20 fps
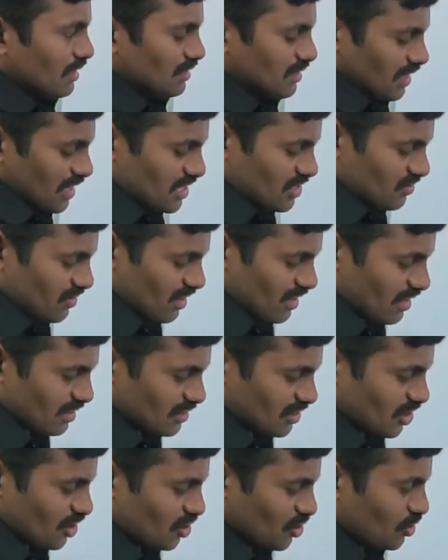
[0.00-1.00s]
1. In 3 square
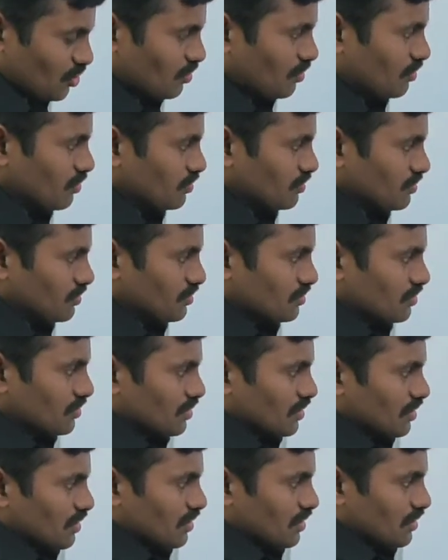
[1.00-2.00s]
and 3 cube,
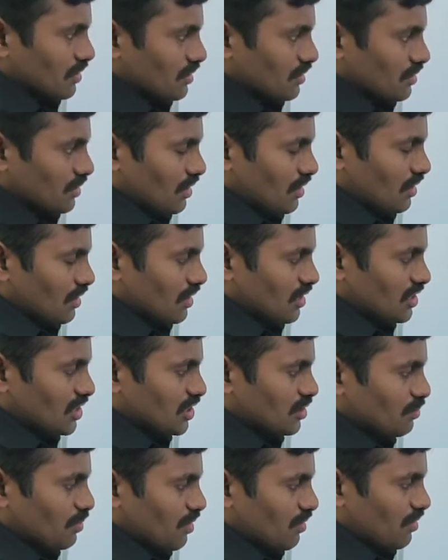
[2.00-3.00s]
the
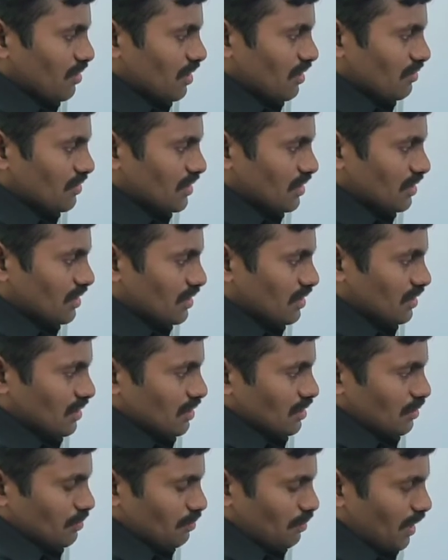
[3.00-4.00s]
least power of
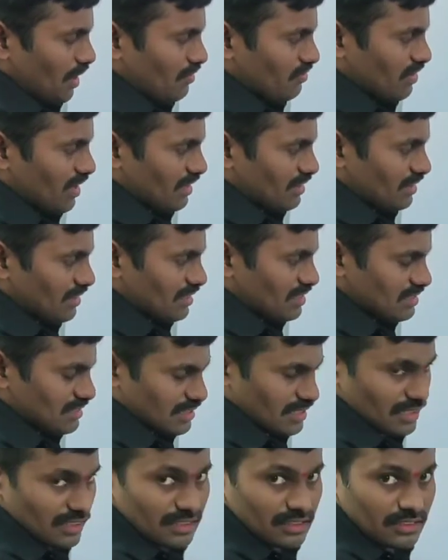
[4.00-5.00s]
the prime factor is
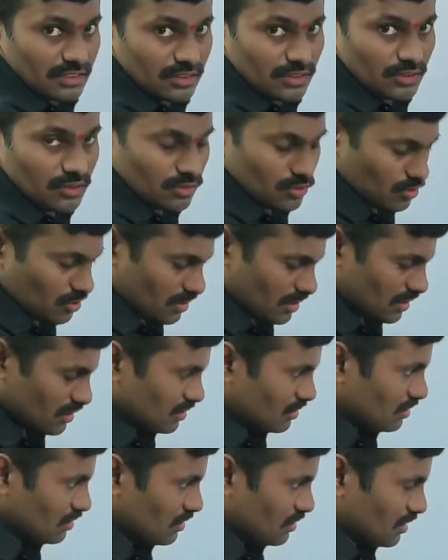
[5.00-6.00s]
3. So
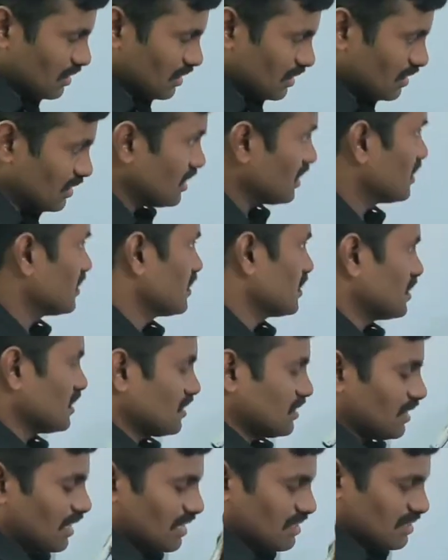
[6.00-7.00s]
that in this
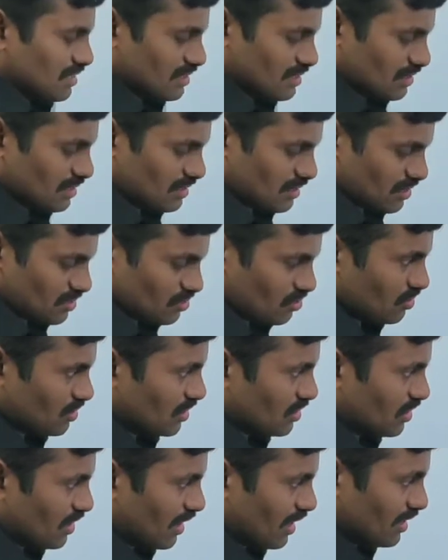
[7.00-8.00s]
36 is there. So
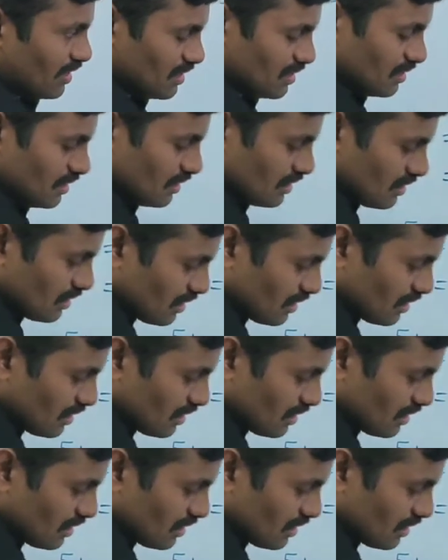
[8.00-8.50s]
that write